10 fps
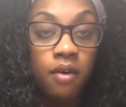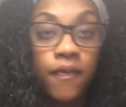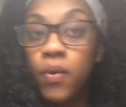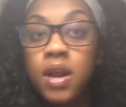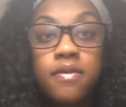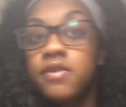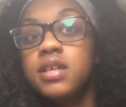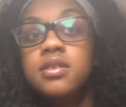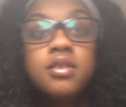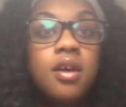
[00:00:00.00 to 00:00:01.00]
For whatever
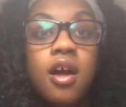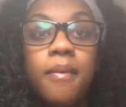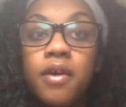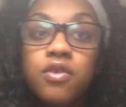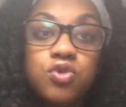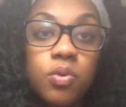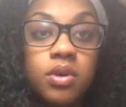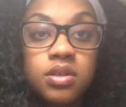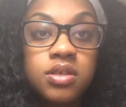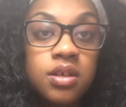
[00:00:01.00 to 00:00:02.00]
reason, I'm not really sure
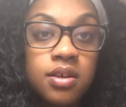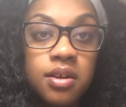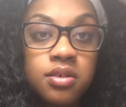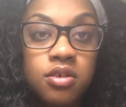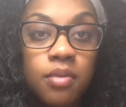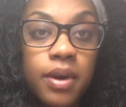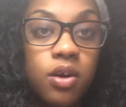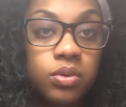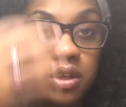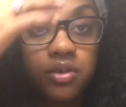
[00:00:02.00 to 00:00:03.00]
what Sea Cadets are
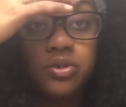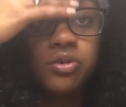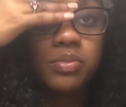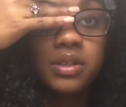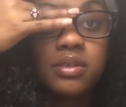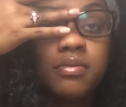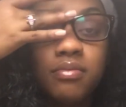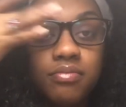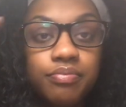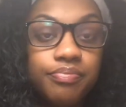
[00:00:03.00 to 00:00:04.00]
about, what they do, but
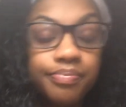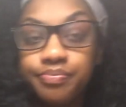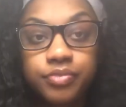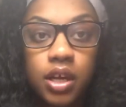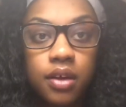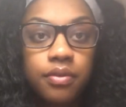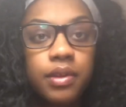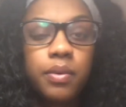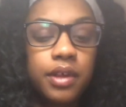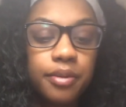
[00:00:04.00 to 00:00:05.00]
yeah,
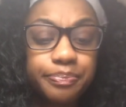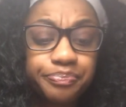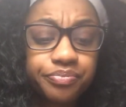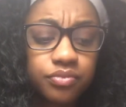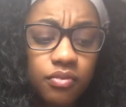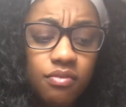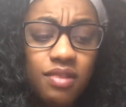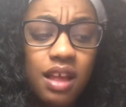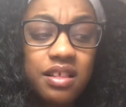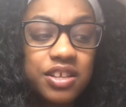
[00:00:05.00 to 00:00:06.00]
they were there.
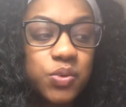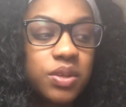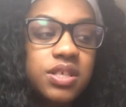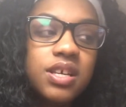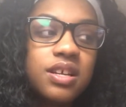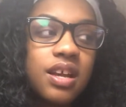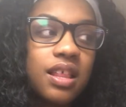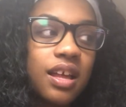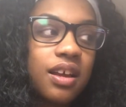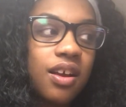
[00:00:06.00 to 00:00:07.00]
And like, this one Sea
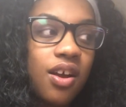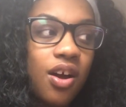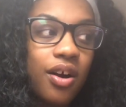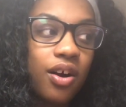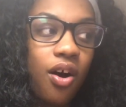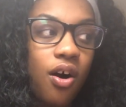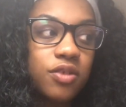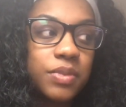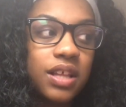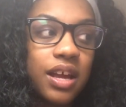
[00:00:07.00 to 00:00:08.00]
Cadet like
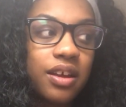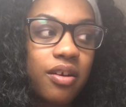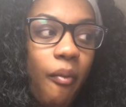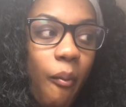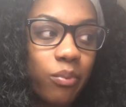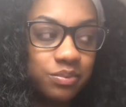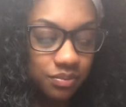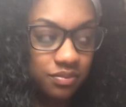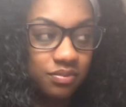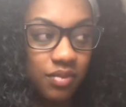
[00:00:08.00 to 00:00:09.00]
called me like
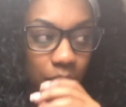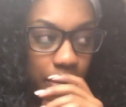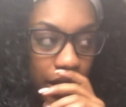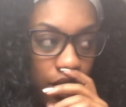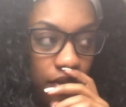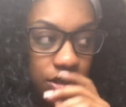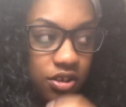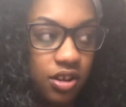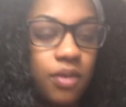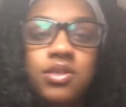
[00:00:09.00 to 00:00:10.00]
a petty
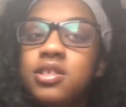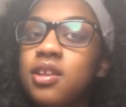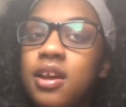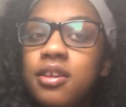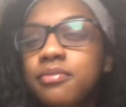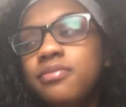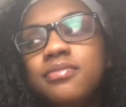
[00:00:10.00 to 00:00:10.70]
officer, and I was just like,